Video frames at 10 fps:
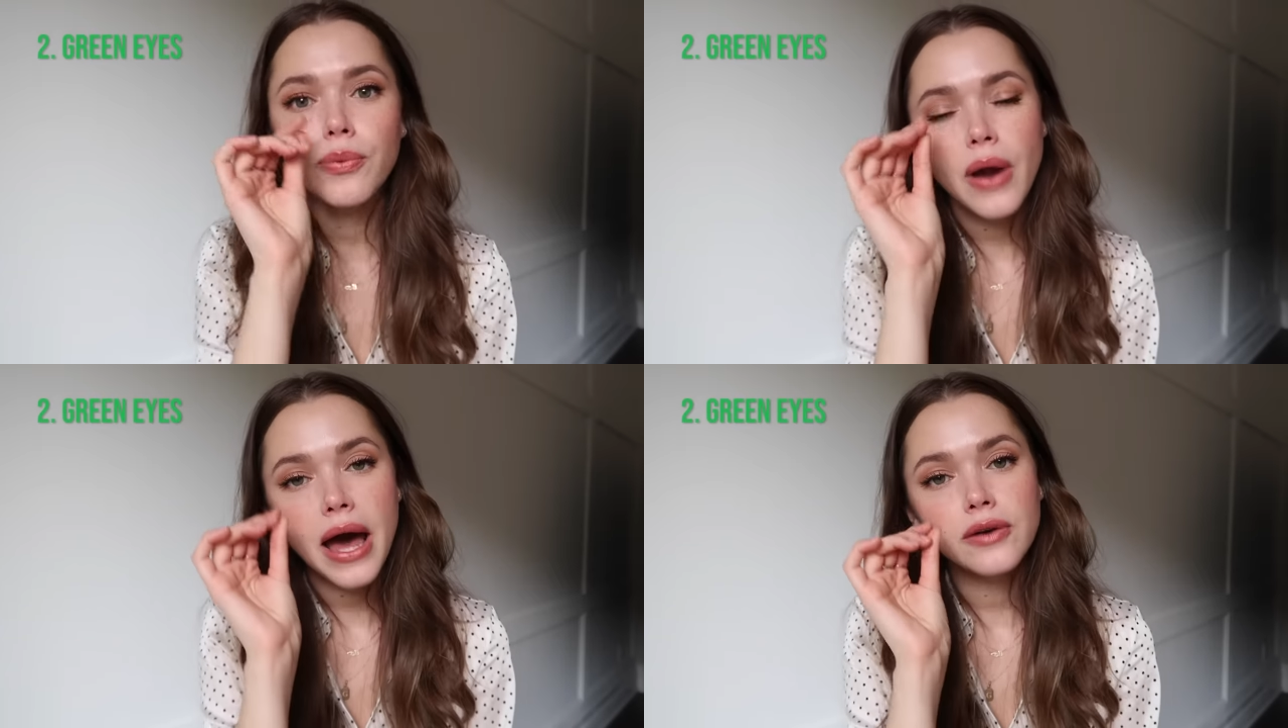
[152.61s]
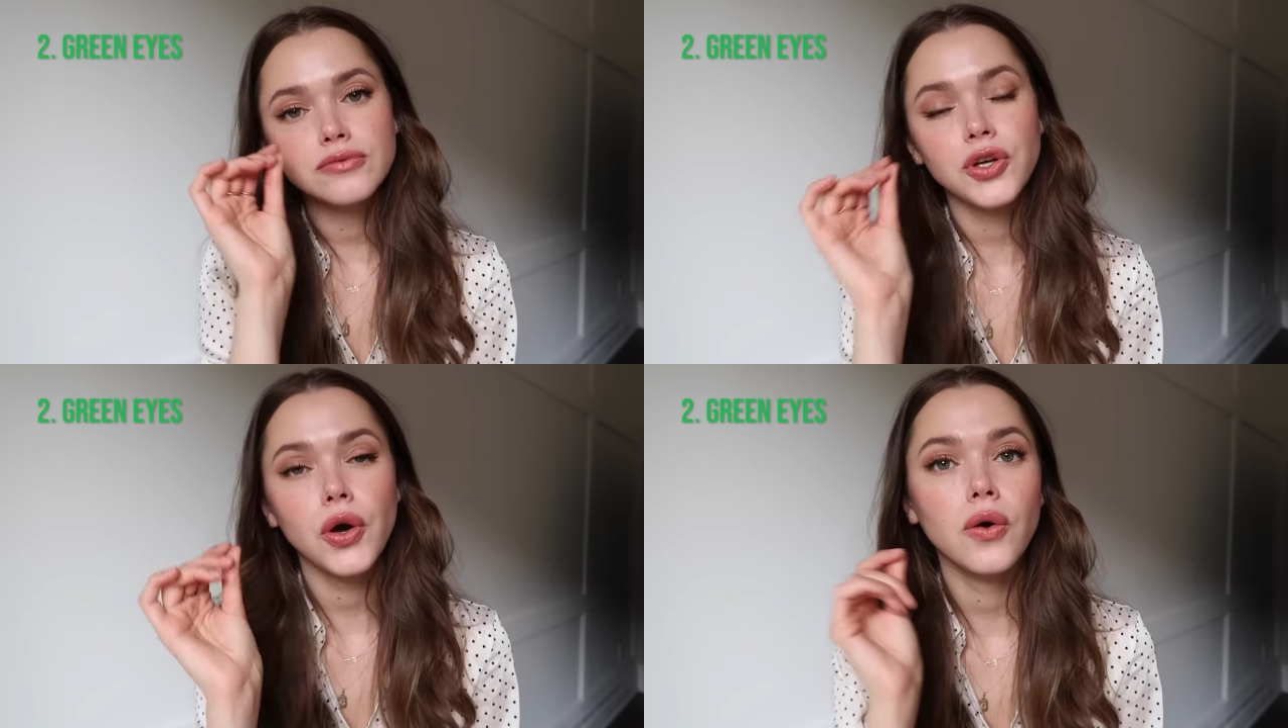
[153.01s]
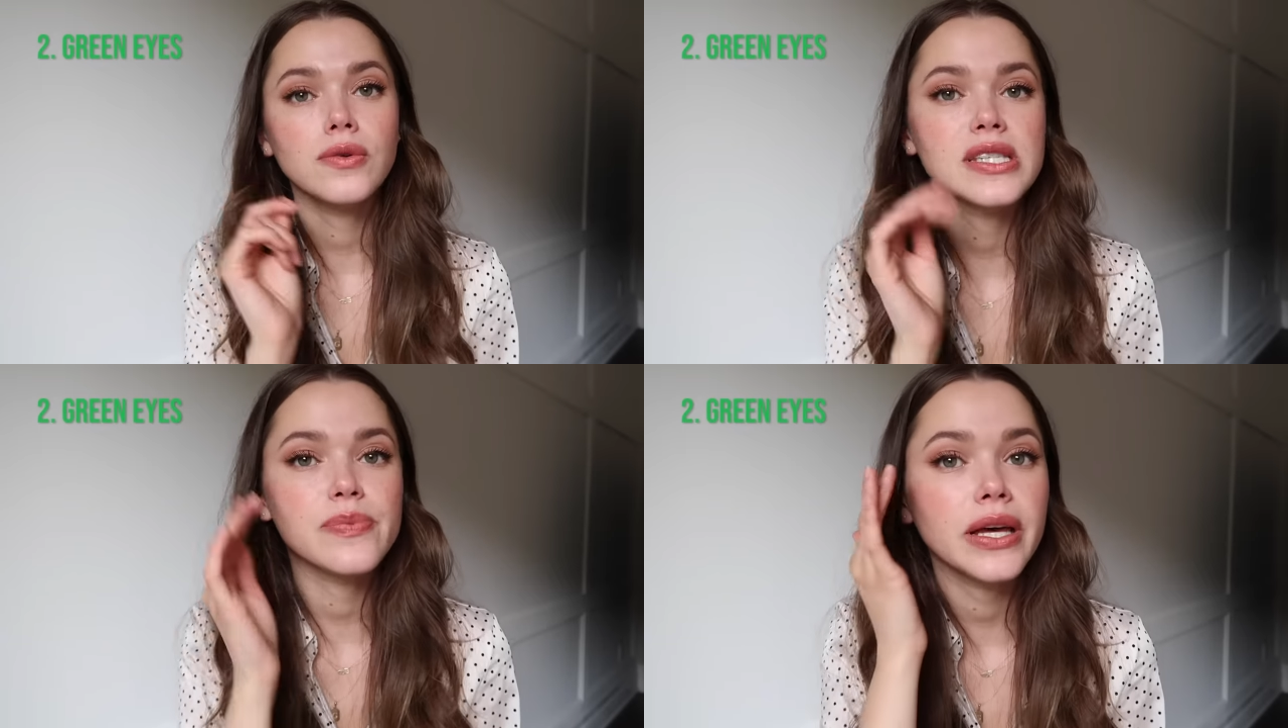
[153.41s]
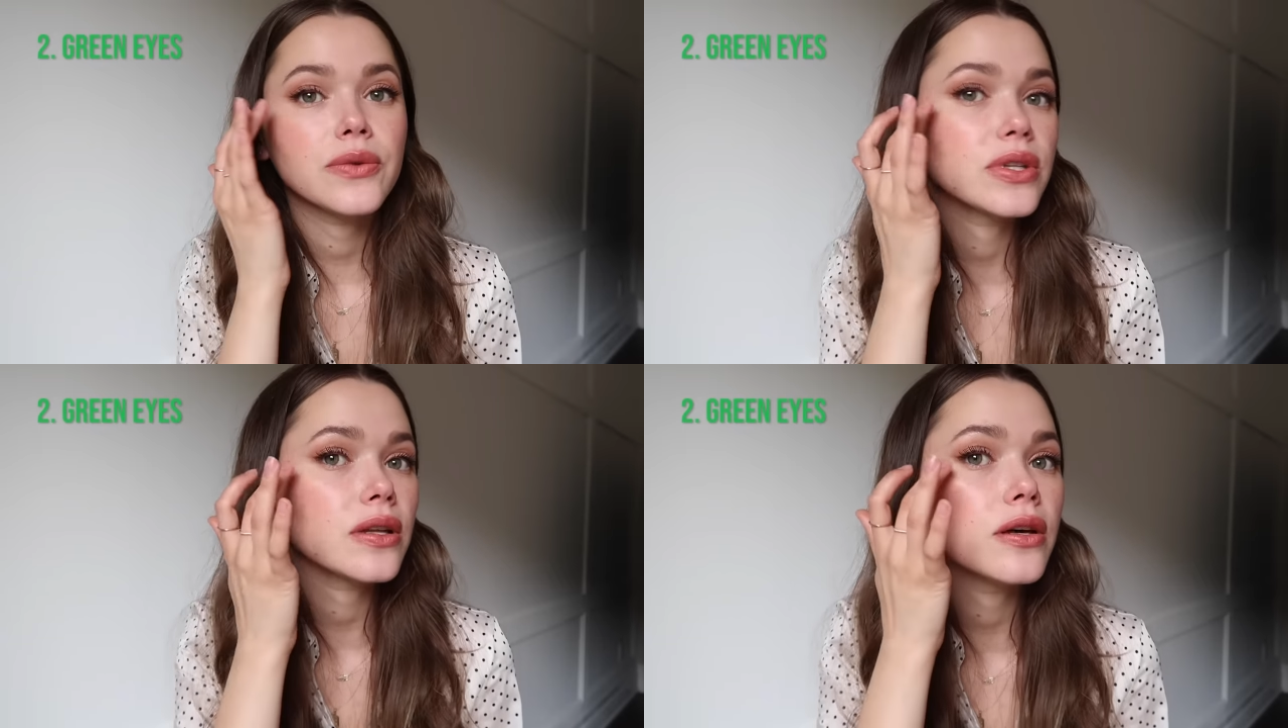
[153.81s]
brown tones
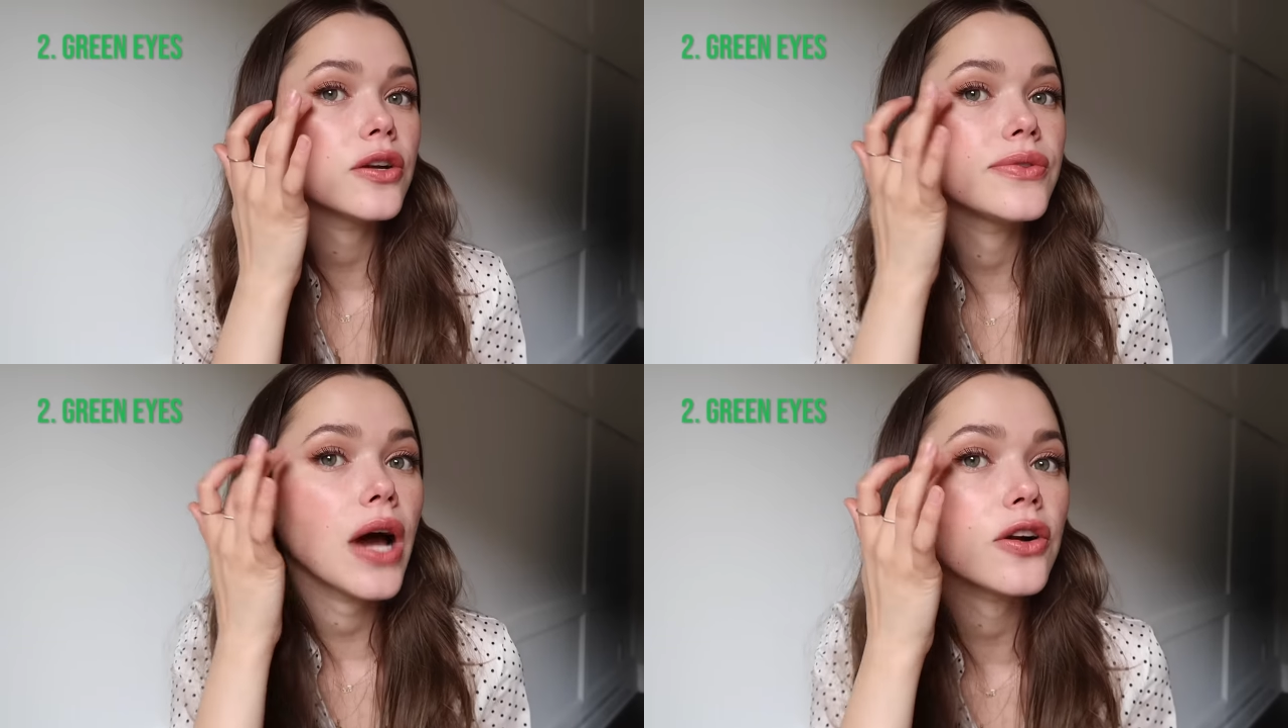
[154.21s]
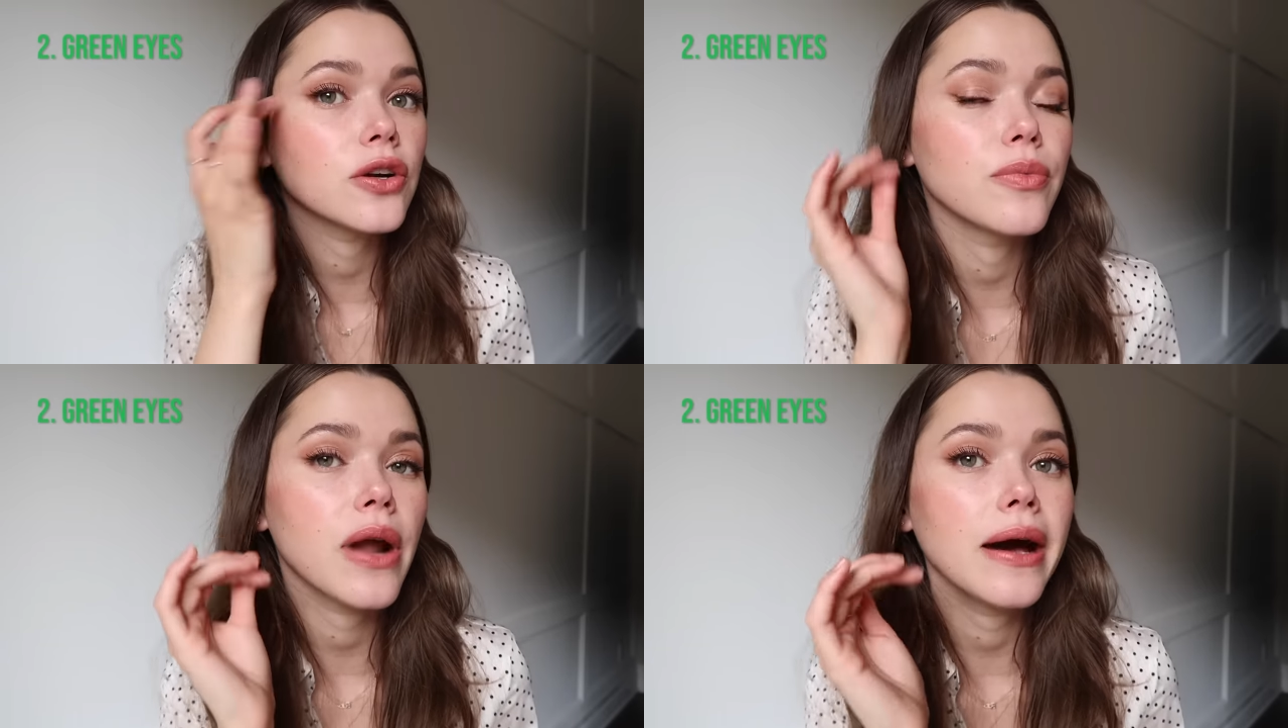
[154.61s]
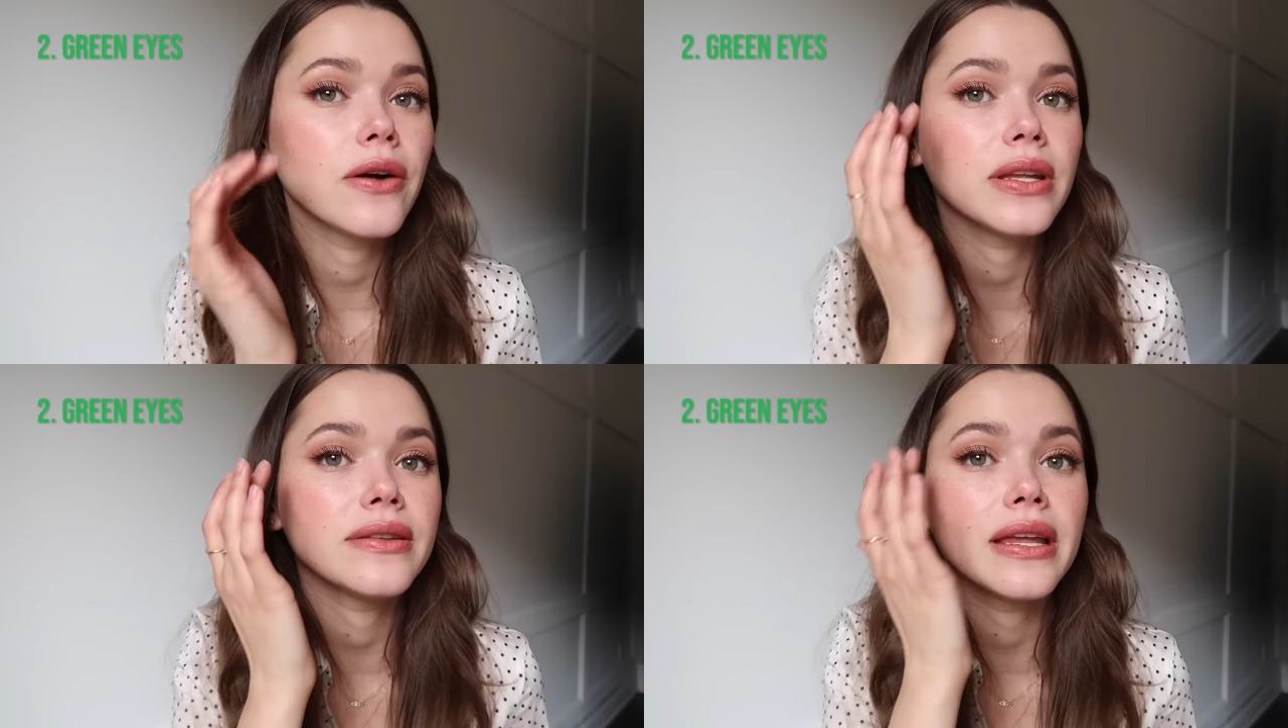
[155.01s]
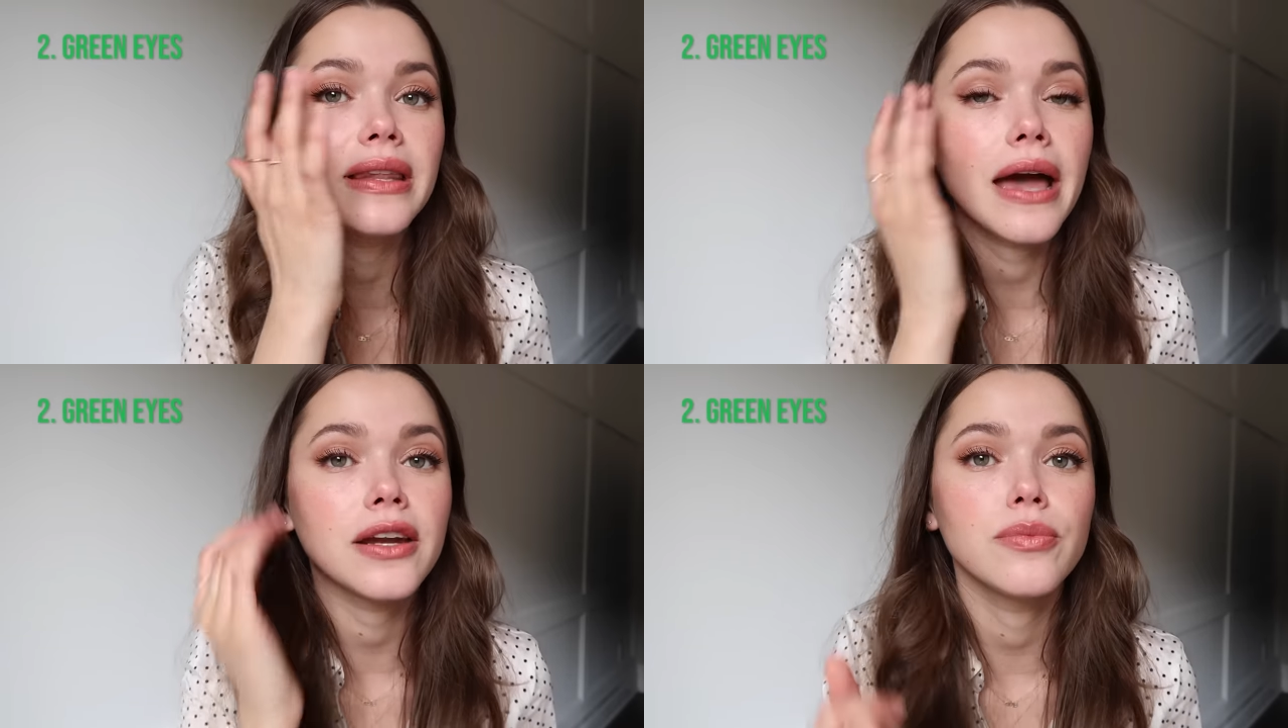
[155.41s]
played with a little darker brown and then
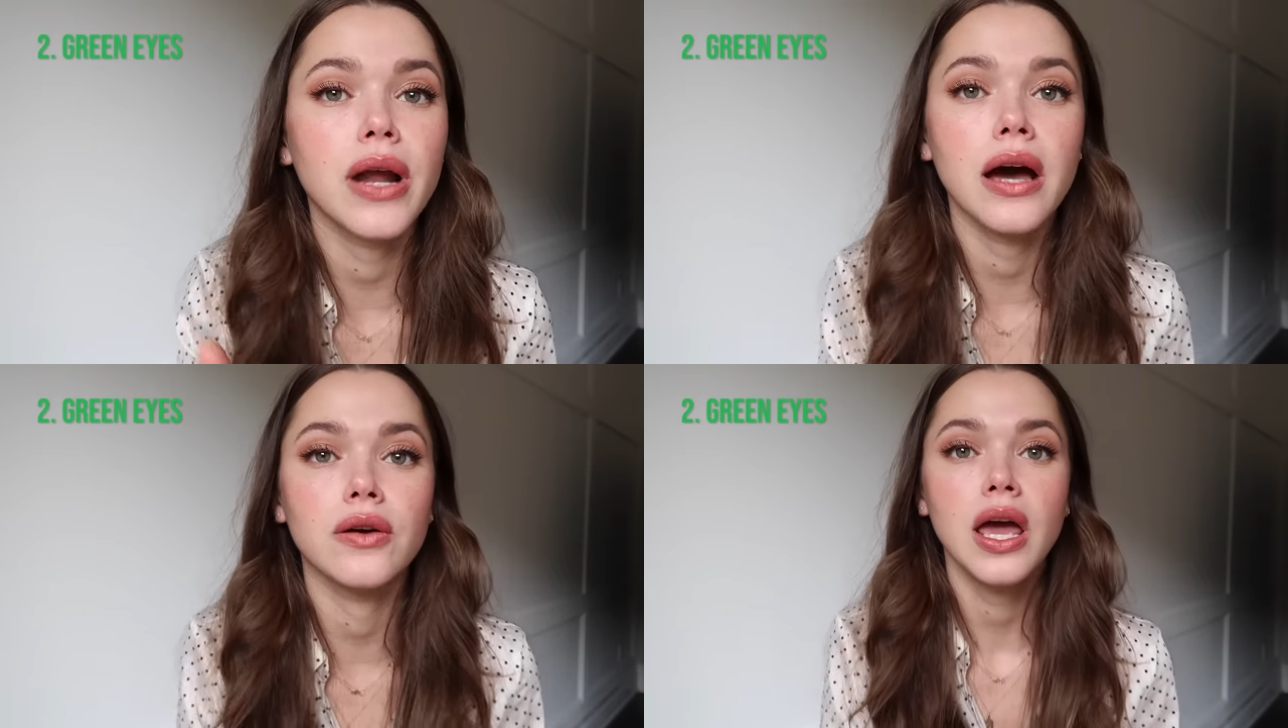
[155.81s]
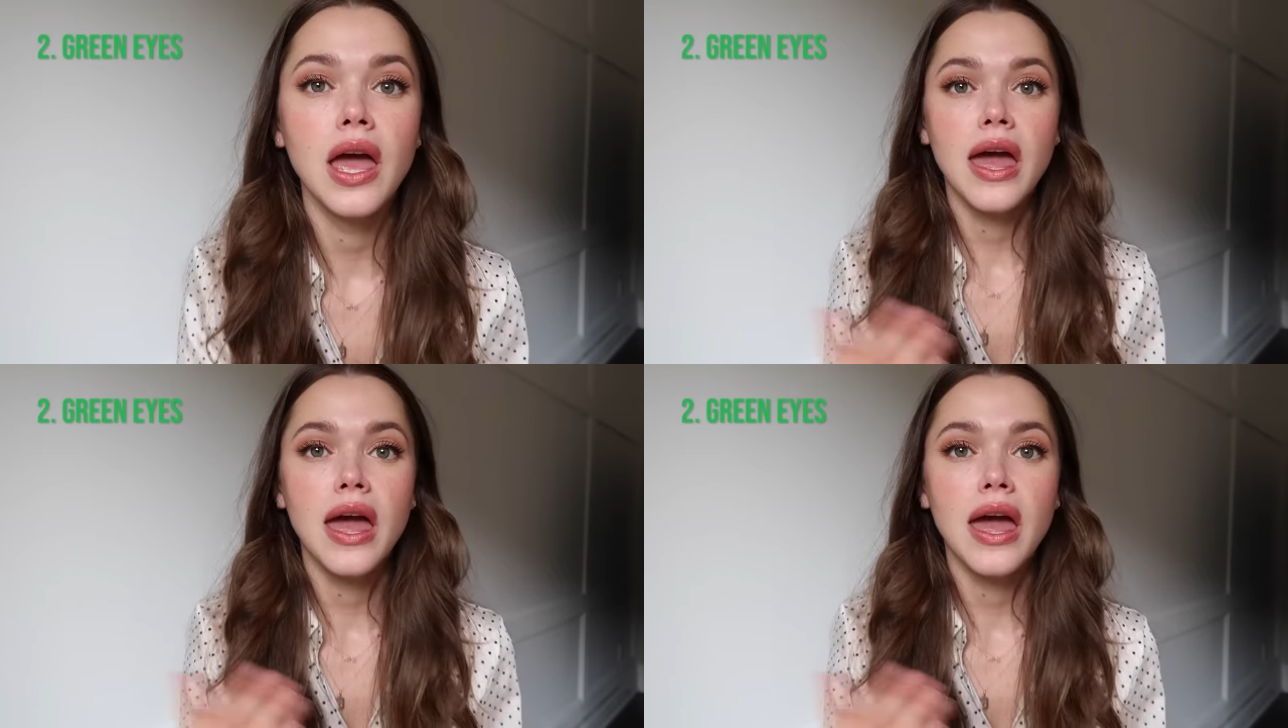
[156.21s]
lighter brown,